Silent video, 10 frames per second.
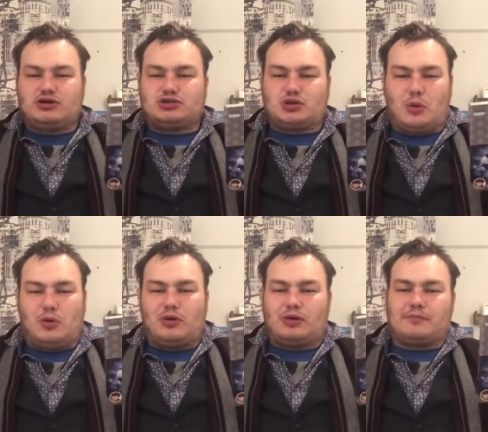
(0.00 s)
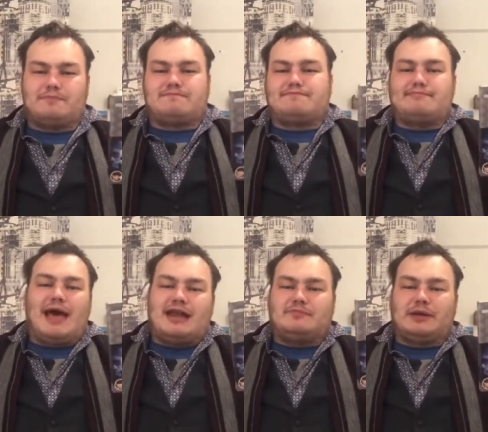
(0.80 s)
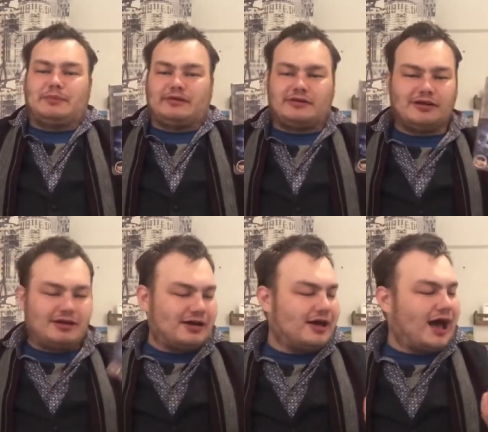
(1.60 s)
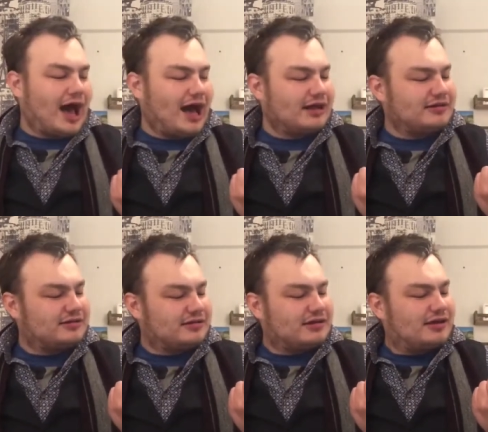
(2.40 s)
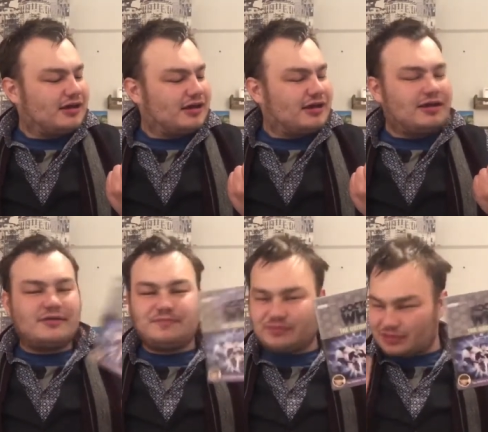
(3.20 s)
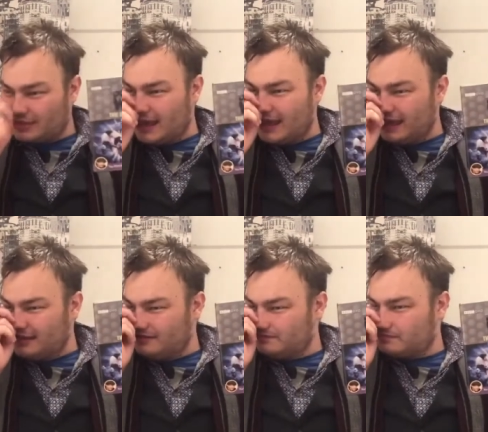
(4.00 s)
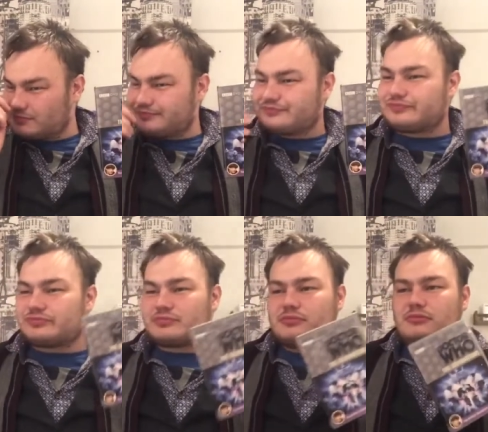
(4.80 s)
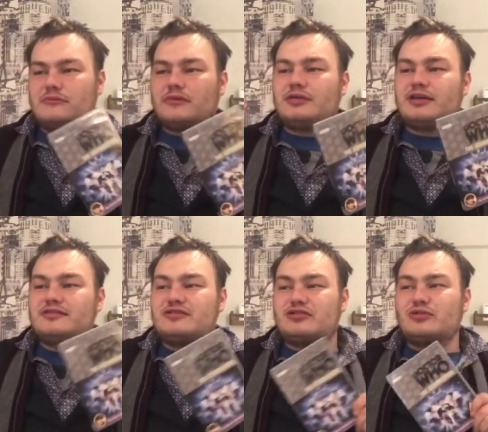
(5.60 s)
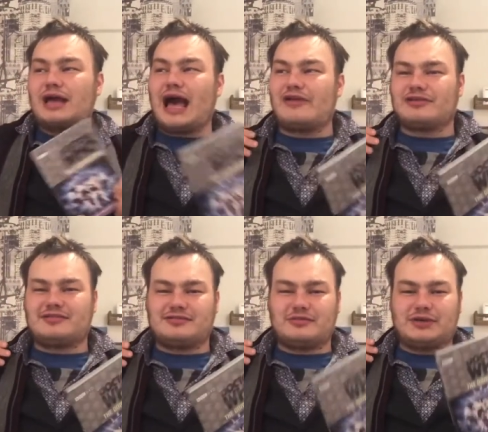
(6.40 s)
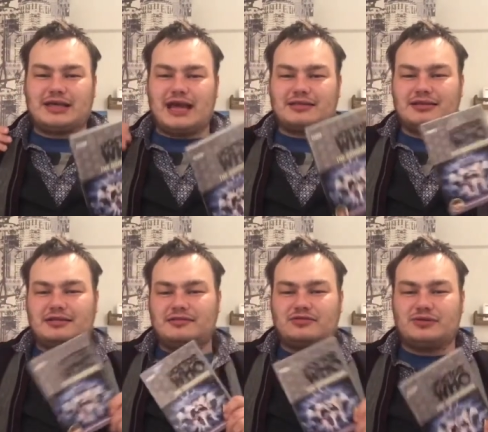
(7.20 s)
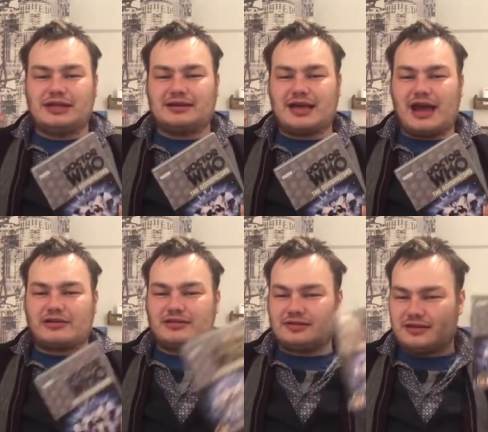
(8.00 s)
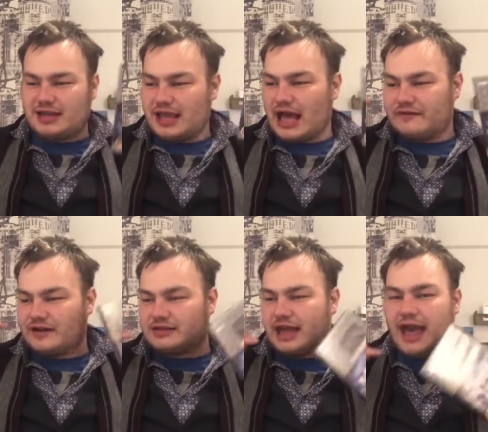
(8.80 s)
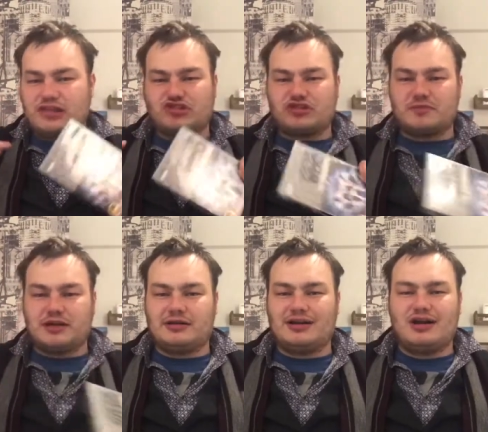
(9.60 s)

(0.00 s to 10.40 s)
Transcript: tall men people, and there's these 2 characters that we get, these 2 leader characters, and they have like the henchmen,